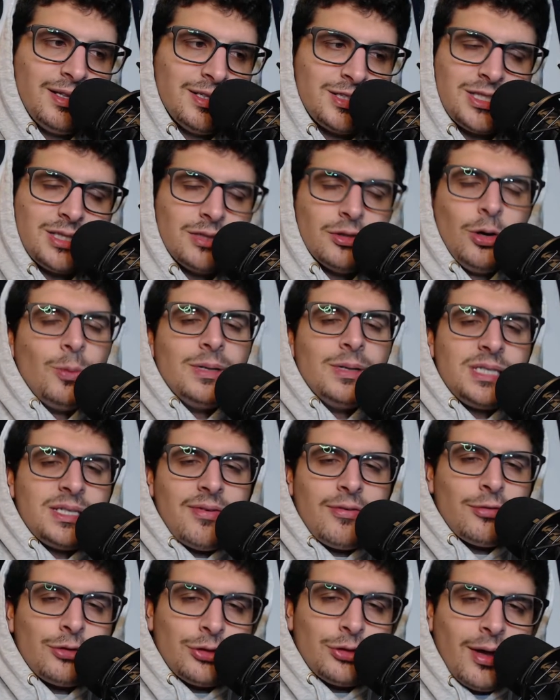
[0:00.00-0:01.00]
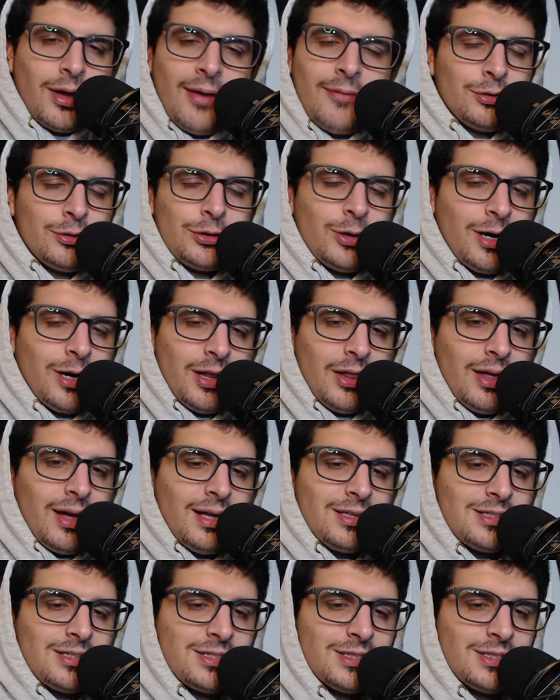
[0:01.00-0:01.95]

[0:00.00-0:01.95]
So no one's ever thought of that.